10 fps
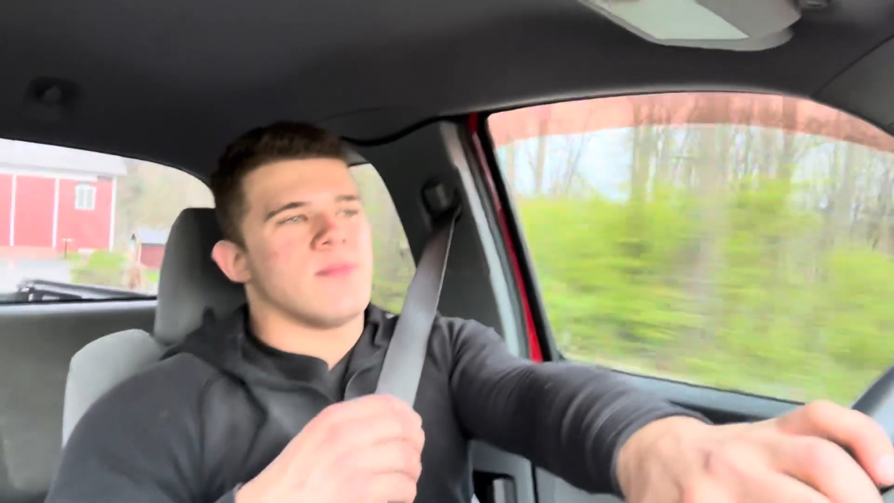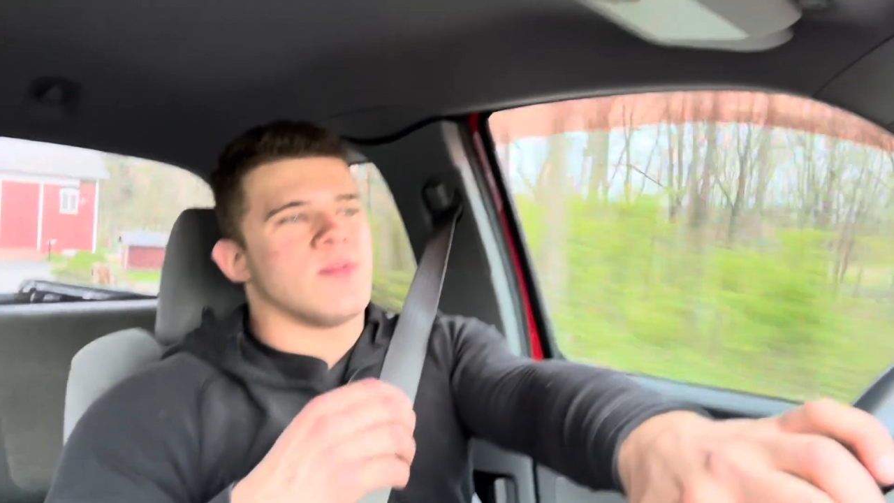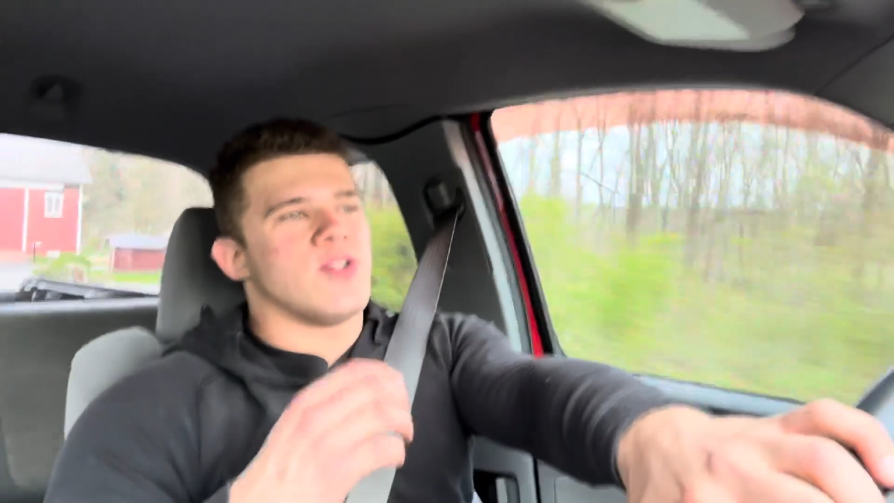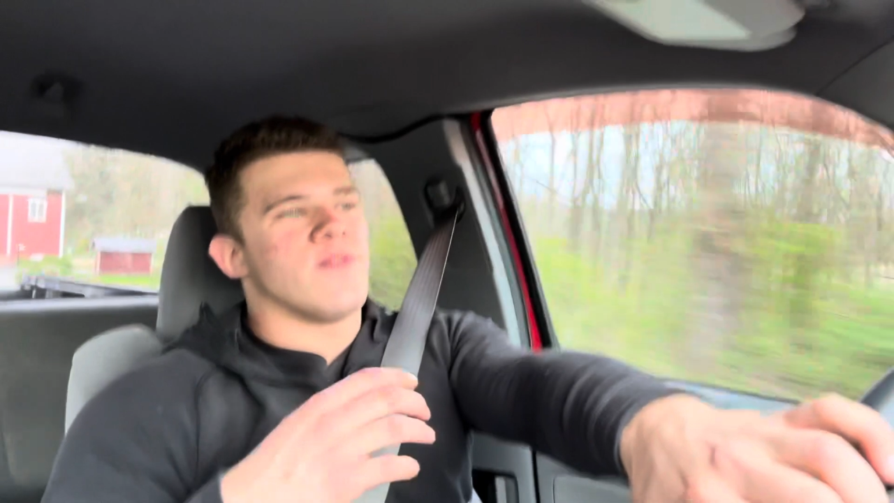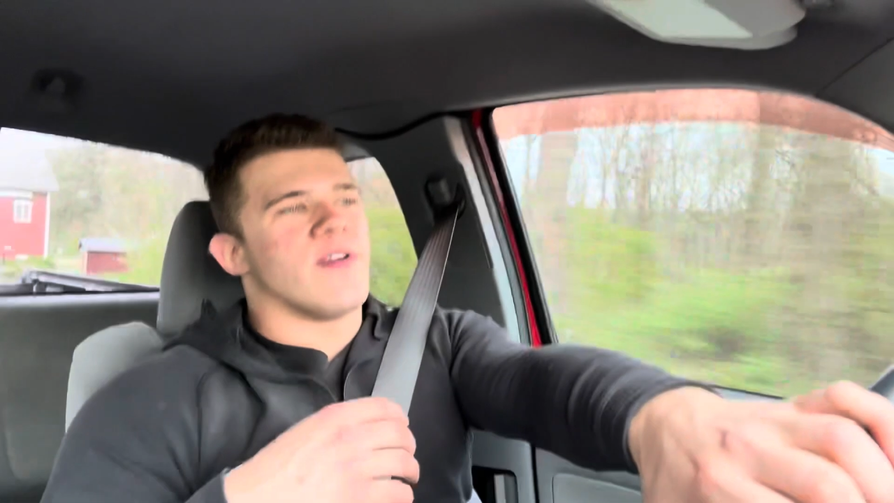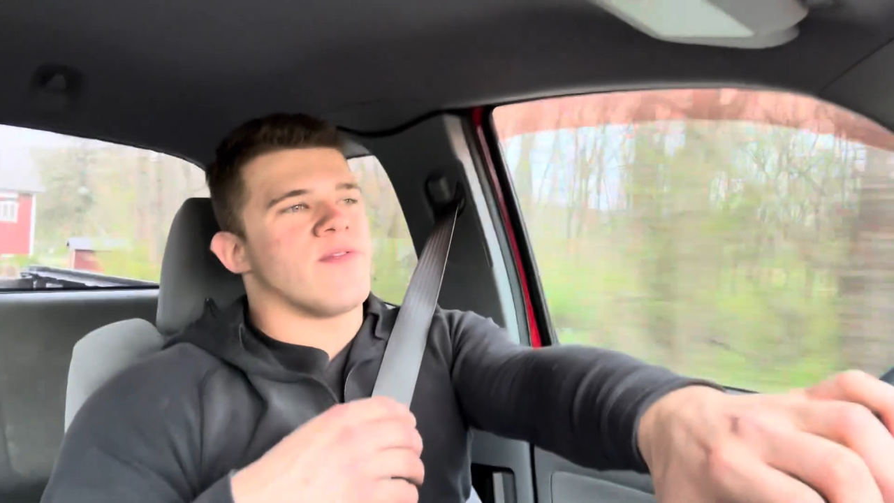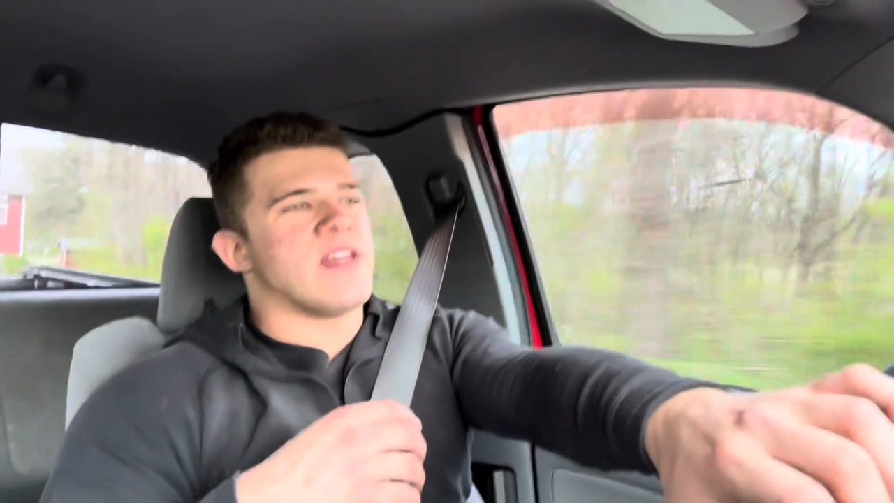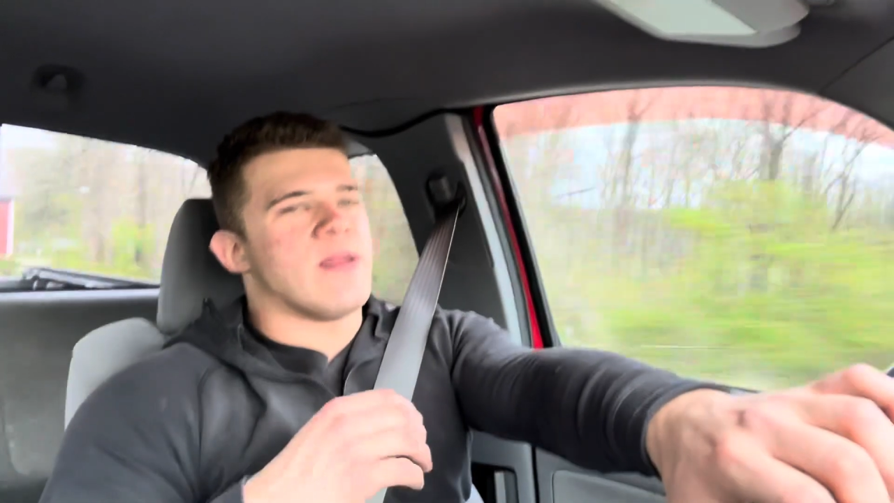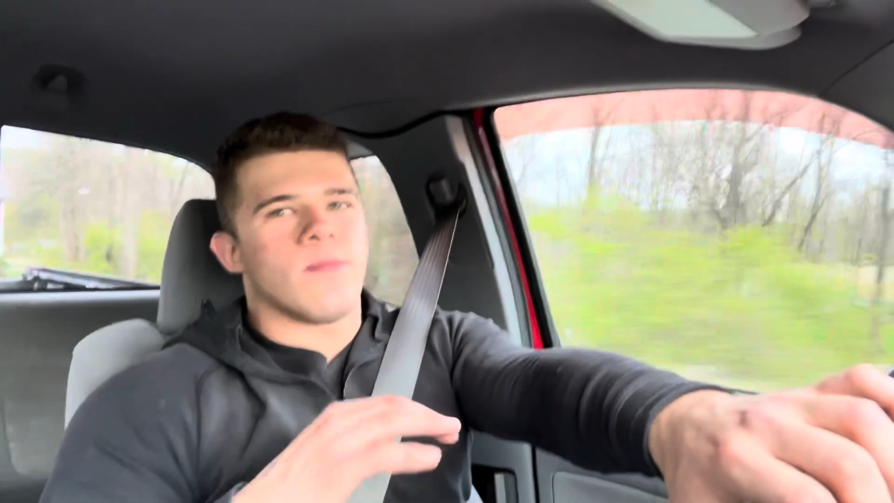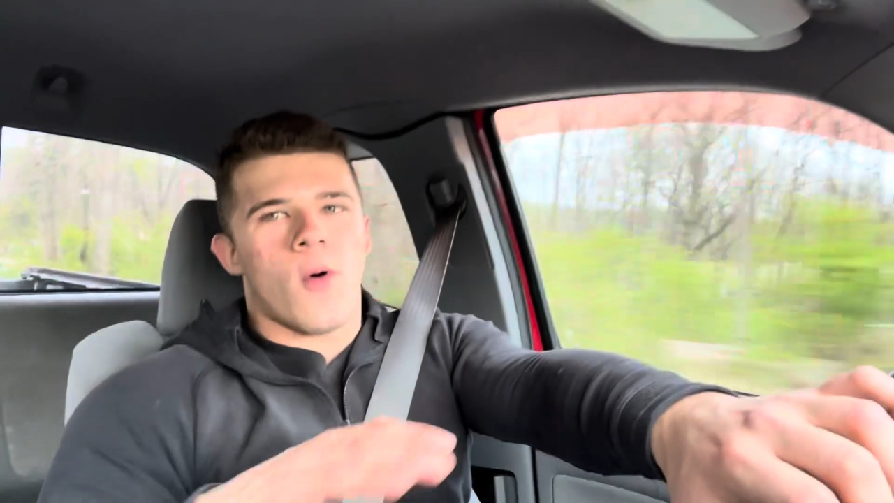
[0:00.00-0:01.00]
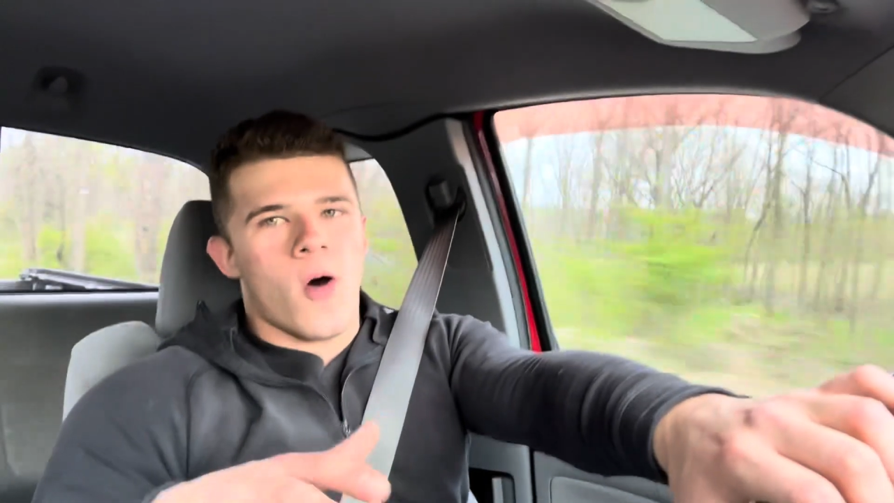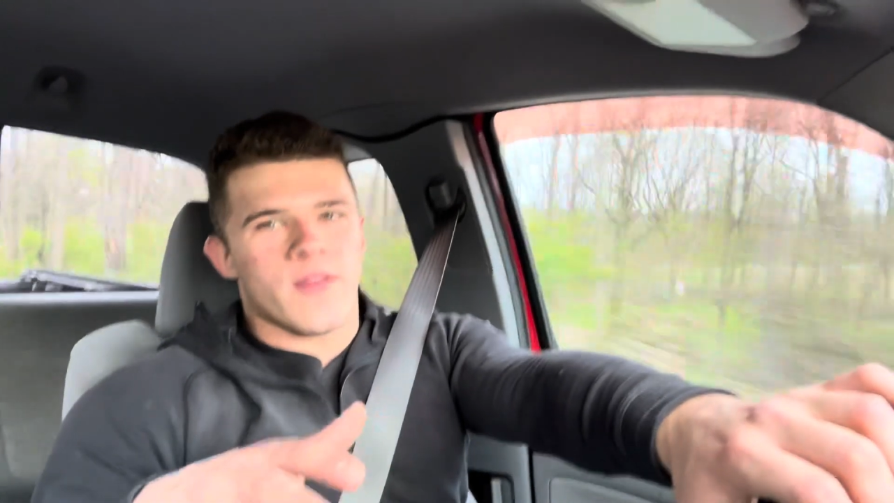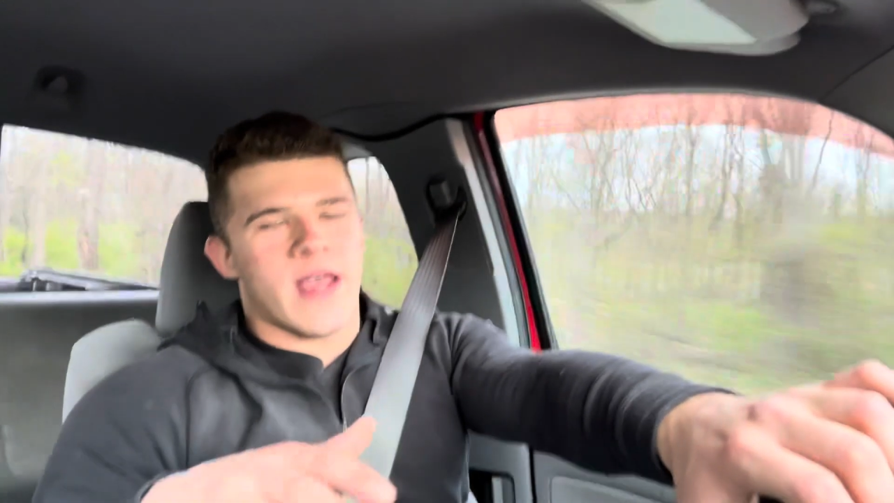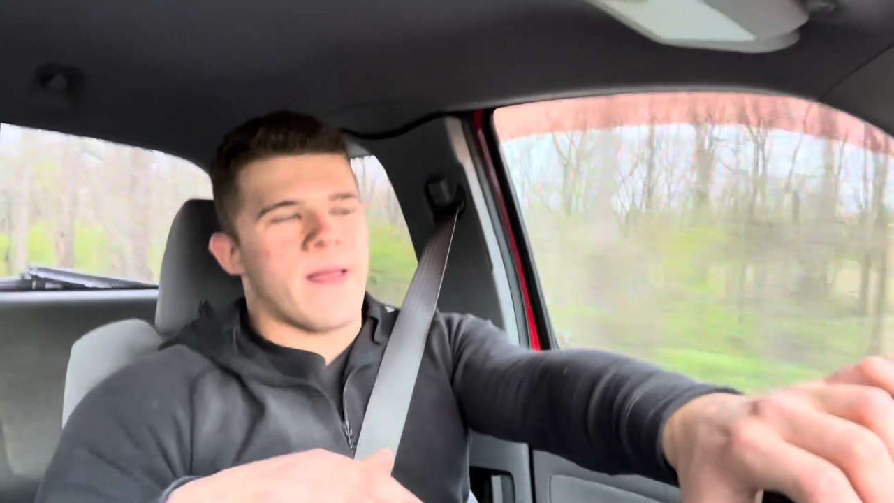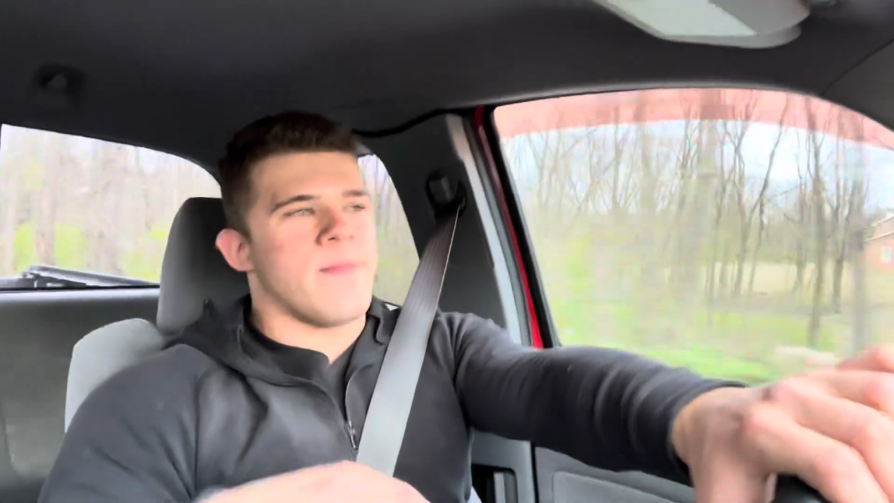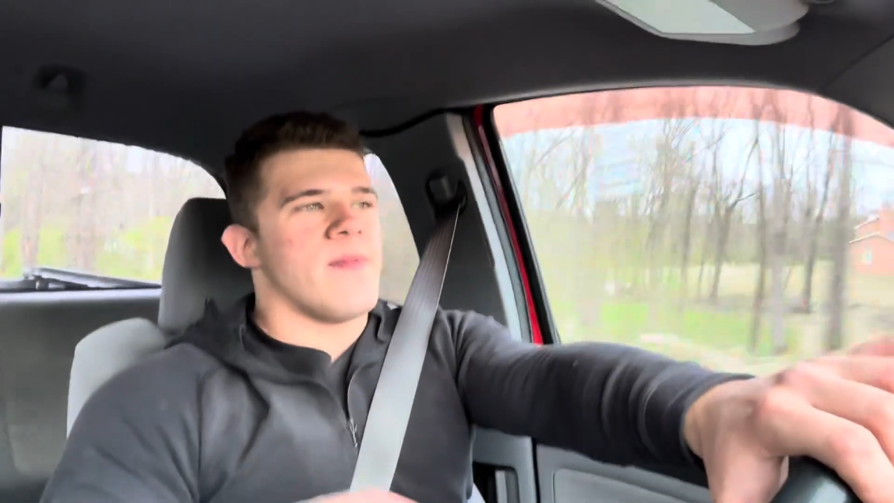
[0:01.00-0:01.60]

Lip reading: 250 all day.